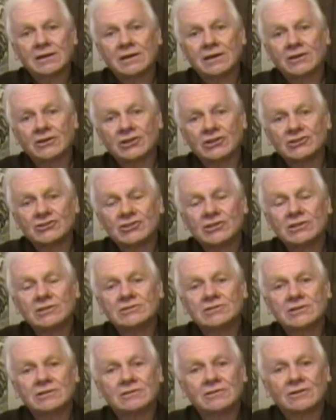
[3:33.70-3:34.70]
and it's
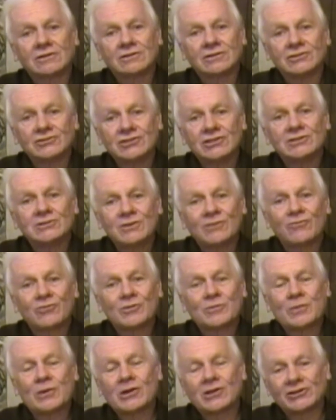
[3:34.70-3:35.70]
easy
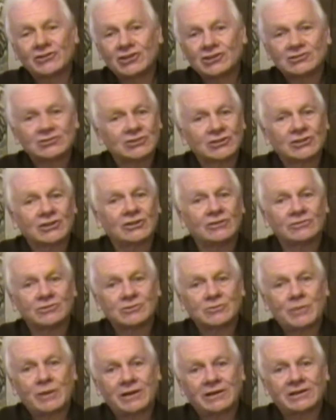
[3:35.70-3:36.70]
for a politician to go
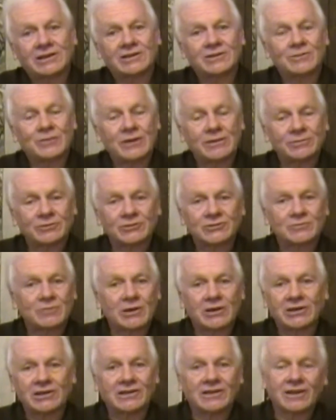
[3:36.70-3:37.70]
and spend other people's
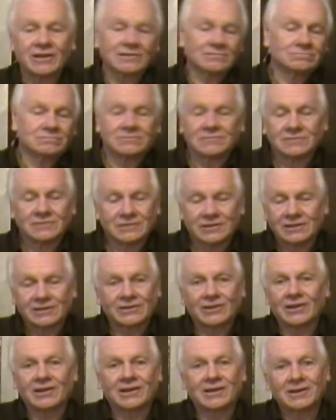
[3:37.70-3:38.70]
money. They're
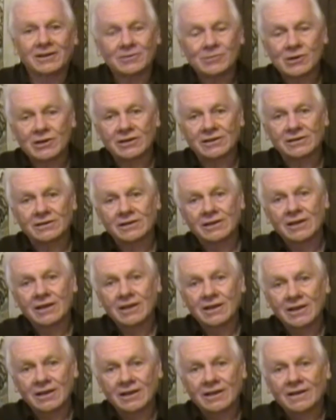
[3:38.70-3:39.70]
not thinking about it.
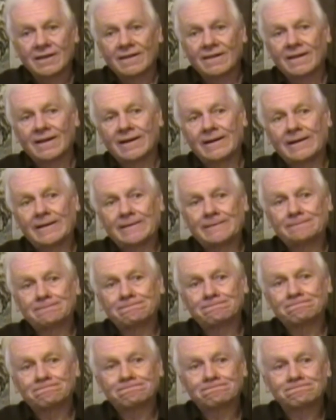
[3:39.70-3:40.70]

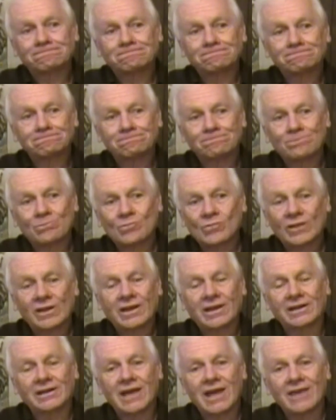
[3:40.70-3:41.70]
And
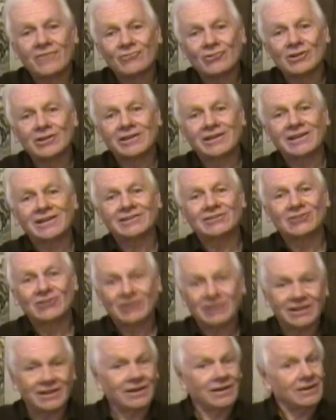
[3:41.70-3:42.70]
I have a link
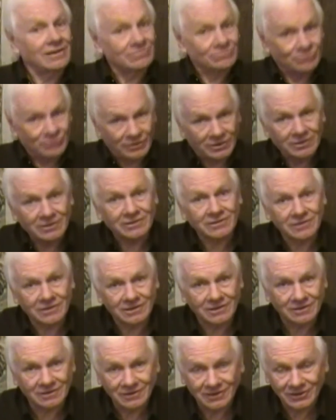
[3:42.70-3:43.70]
today in
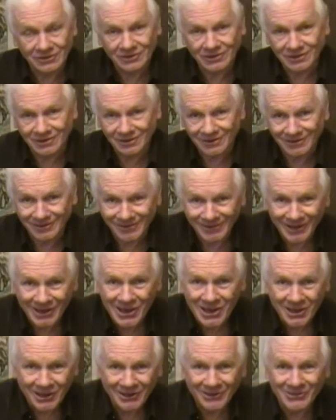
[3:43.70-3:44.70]

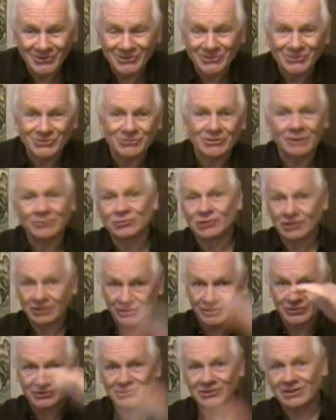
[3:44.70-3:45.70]
the description,
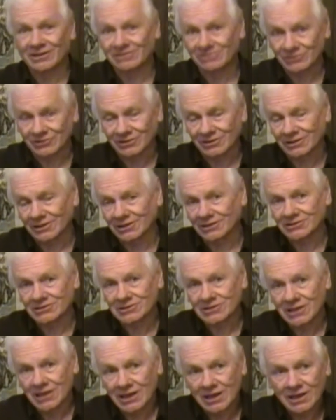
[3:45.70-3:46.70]
and there's several
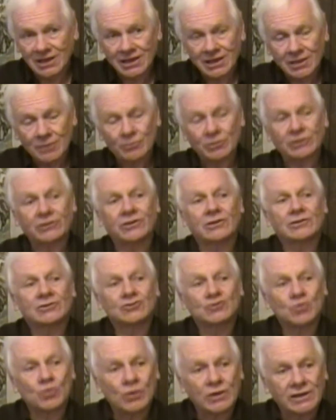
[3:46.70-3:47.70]
links, but
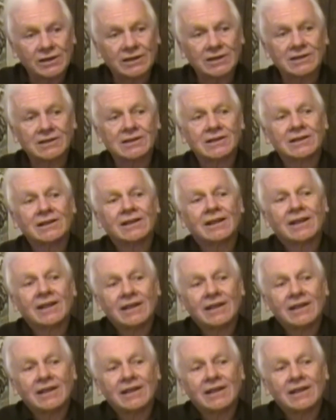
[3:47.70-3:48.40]
there's one